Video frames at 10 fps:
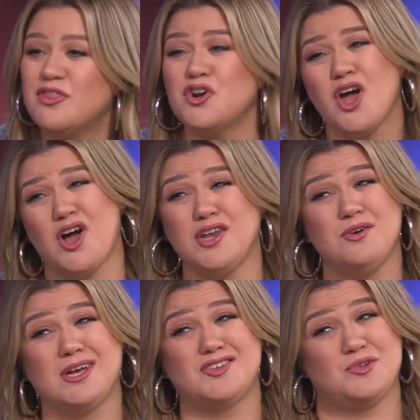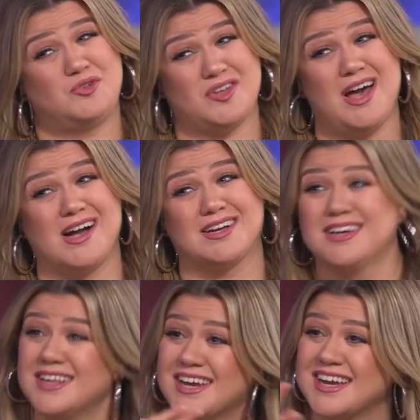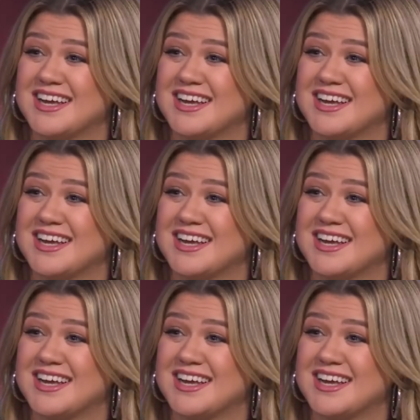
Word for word: I not know, on you because I, I can't. Suck. I'm not gonna.